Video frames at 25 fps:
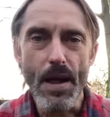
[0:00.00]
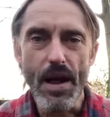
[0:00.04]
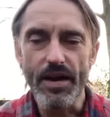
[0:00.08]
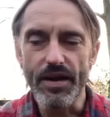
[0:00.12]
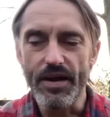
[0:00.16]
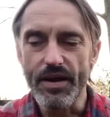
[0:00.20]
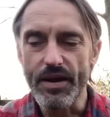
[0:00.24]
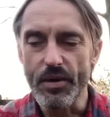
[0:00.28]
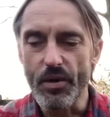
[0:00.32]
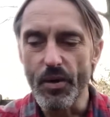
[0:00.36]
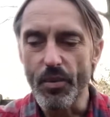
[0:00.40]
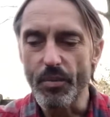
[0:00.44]

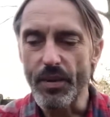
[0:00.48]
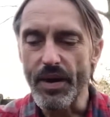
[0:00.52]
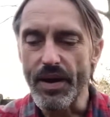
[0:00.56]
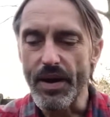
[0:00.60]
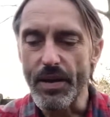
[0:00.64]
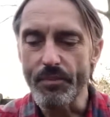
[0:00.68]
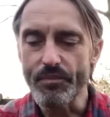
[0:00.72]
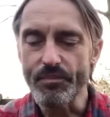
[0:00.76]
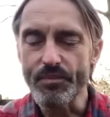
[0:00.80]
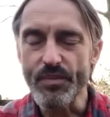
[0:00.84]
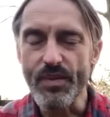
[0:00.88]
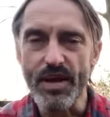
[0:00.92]
a little
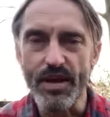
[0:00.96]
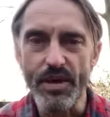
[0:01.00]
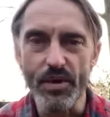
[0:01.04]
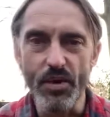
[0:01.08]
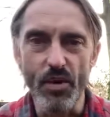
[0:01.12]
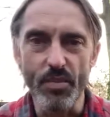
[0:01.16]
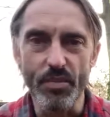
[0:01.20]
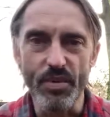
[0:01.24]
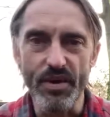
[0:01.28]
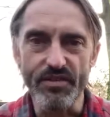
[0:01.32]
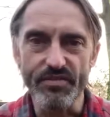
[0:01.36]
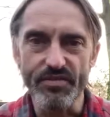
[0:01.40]
bit a
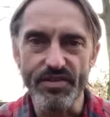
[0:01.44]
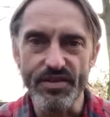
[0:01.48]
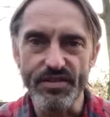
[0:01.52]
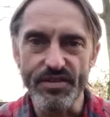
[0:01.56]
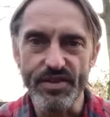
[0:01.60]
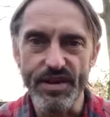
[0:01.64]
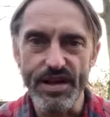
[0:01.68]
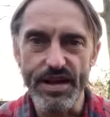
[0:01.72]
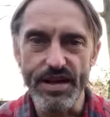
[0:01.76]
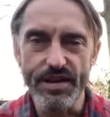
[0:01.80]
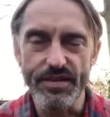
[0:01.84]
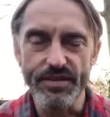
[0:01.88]
little bit
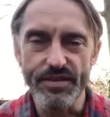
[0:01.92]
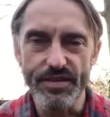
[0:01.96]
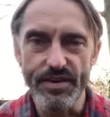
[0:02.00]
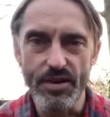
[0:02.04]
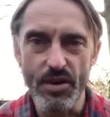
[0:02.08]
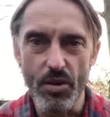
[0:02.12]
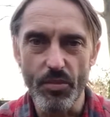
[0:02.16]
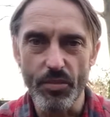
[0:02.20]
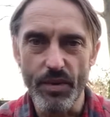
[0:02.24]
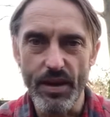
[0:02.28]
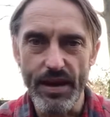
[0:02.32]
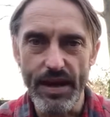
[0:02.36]
fatigued a
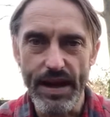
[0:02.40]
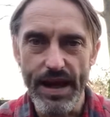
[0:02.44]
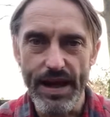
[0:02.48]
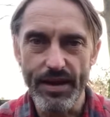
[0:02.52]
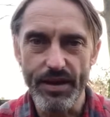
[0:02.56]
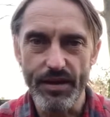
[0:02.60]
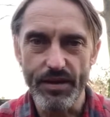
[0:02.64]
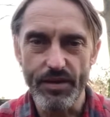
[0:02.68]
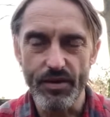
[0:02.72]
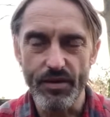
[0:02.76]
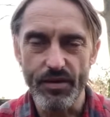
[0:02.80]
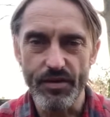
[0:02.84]
little bit
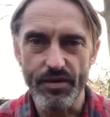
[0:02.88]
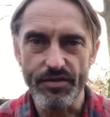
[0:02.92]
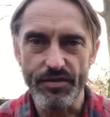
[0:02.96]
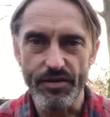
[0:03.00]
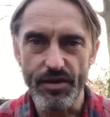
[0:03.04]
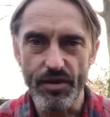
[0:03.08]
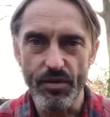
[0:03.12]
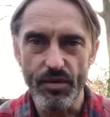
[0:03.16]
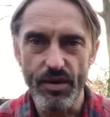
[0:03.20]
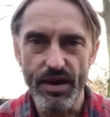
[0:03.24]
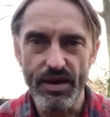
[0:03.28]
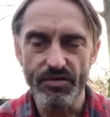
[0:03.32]
knackered on a
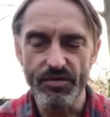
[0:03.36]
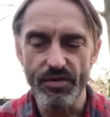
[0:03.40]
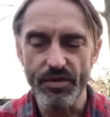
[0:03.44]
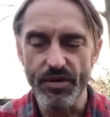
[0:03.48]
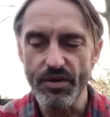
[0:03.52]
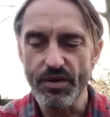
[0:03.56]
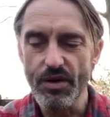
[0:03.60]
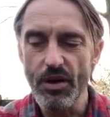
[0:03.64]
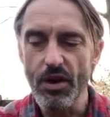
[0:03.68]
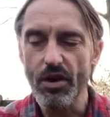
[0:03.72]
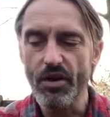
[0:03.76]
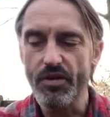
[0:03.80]
soul level
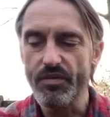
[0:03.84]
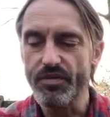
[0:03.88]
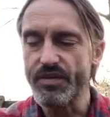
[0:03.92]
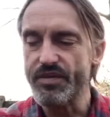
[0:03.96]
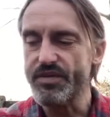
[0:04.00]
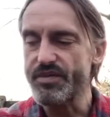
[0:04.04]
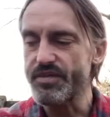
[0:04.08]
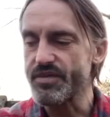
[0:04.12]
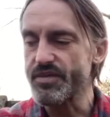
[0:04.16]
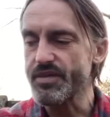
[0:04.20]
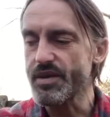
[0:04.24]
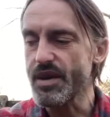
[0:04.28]
and a lot of
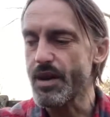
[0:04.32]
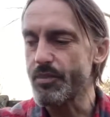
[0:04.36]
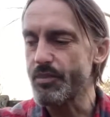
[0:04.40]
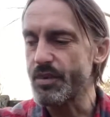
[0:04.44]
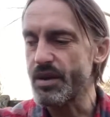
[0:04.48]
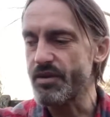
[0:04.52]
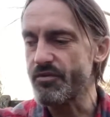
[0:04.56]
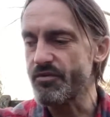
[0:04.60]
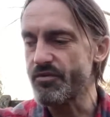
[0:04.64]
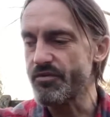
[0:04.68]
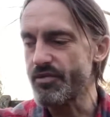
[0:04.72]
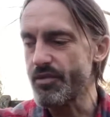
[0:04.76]
this is
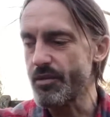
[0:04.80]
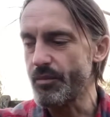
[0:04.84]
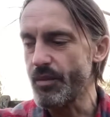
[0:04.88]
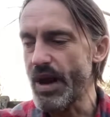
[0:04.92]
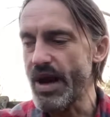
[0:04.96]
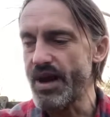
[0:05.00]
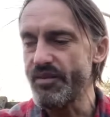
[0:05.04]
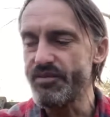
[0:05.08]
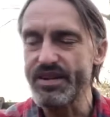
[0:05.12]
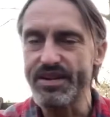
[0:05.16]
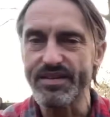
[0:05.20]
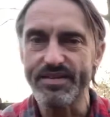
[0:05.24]
coming from
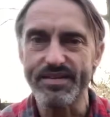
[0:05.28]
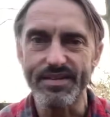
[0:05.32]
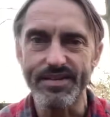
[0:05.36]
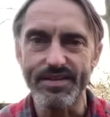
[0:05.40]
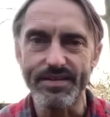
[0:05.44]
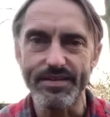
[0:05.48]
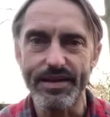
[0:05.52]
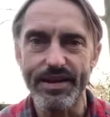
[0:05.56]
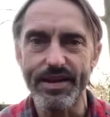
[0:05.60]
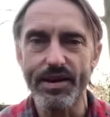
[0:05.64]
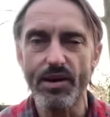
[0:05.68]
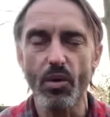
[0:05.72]
having to
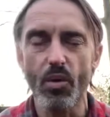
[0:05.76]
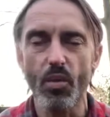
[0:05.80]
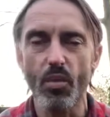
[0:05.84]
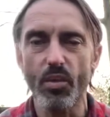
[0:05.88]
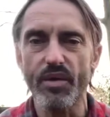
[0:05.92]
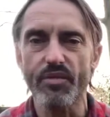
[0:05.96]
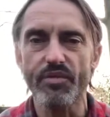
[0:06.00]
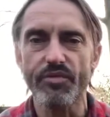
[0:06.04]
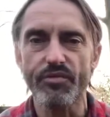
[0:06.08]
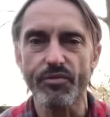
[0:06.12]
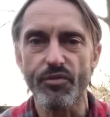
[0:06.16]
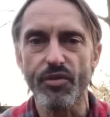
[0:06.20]
deal
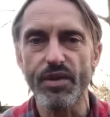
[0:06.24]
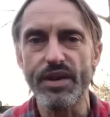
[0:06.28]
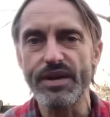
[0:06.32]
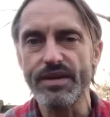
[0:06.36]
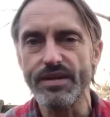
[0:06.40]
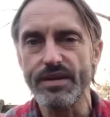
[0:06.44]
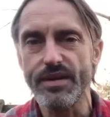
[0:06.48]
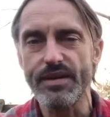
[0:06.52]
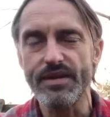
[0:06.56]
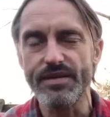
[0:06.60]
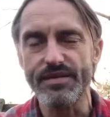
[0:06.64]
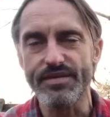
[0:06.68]
with
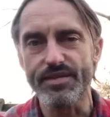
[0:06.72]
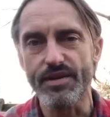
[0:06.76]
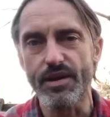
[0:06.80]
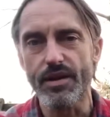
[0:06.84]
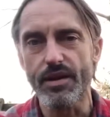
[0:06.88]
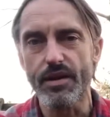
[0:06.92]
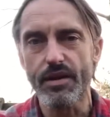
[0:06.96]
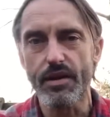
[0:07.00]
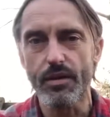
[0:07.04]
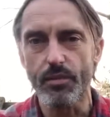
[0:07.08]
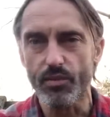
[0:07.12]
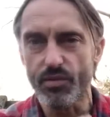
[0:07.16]
3d
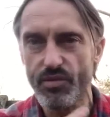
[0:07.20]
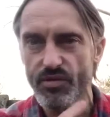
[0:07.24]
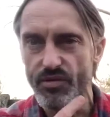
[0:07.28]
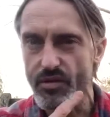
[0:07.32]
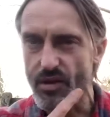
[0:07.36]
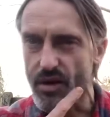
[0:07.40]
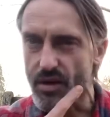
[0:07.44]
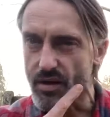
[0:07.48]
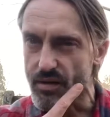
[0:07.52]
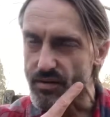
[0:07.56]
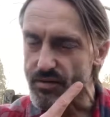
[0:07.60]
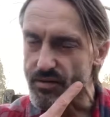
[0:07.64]

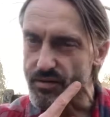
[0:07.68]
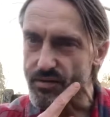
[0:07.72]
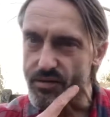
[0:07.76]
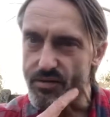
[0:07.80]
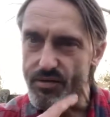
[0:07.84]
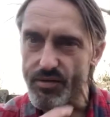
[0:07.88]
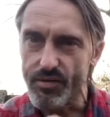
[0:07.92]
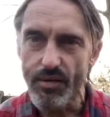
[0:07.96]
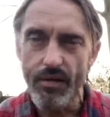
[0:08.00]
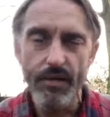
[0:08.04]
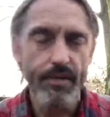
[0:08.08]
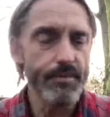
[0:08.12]

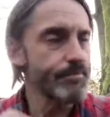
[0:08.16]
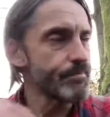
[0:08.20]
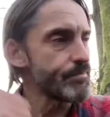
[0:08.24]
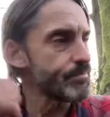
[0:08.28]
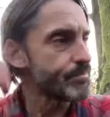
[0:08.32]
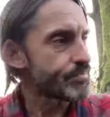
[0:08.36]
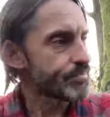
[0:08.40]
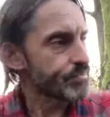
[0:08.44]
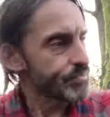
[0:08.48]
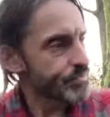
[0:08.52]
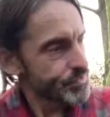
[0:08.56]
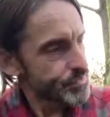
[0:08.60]
circumstances
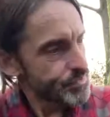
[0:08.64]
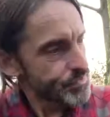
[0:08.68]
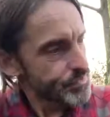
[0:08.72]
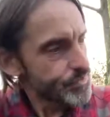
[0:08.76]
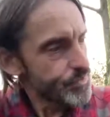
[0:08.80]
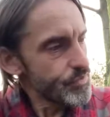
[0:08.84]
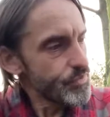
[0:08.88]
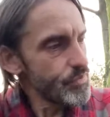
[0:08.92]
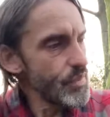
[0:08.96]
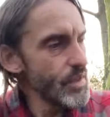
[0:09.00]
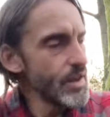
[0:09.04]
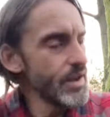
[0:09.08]

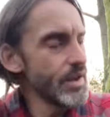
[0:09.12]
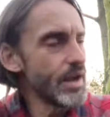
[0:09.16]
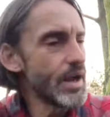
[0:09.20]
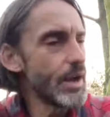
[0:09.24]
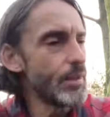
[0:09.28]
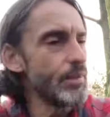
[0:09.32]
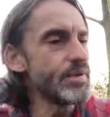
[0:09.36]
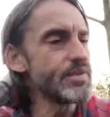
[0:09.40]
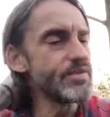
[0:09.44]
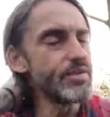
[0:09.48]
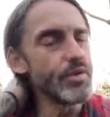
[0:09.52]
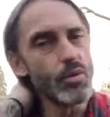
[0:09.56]
you know
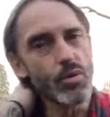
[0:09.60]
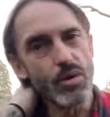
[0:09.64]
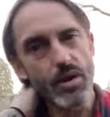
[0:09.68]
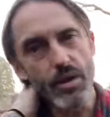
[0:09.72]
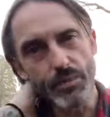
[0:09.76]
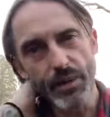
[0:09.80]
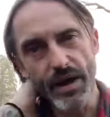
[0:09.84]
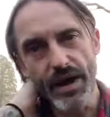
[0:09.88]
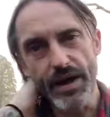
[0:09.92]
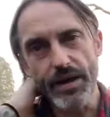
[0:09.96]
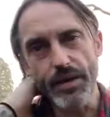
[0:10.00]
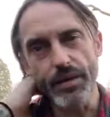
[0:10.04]
we talk
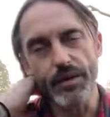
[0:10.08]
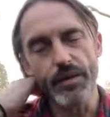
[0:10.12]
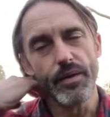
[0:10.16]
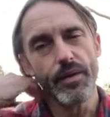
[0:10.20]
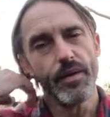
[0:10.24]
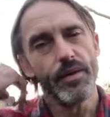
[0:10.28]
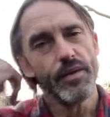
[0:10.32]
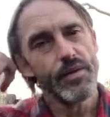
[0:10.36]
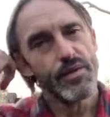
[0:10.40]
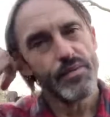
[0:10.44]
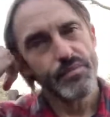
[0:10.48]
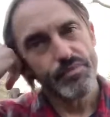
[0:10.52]
about
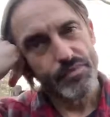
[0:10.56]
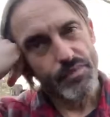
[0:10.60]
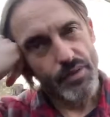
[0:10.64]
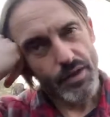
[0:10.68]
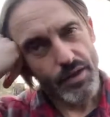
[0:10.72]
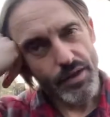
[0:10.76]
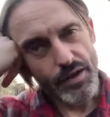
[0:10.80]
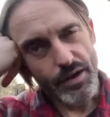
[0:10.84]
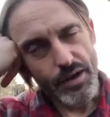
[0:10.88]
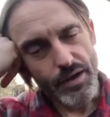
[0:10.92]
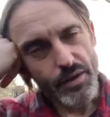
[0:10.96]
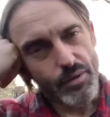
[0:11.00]

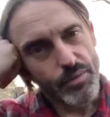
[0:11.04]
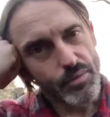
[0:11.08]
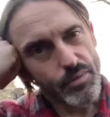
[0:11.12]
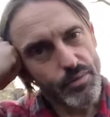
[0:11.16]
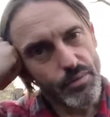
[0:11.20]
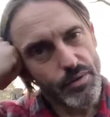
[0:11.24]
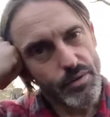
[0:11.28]
you know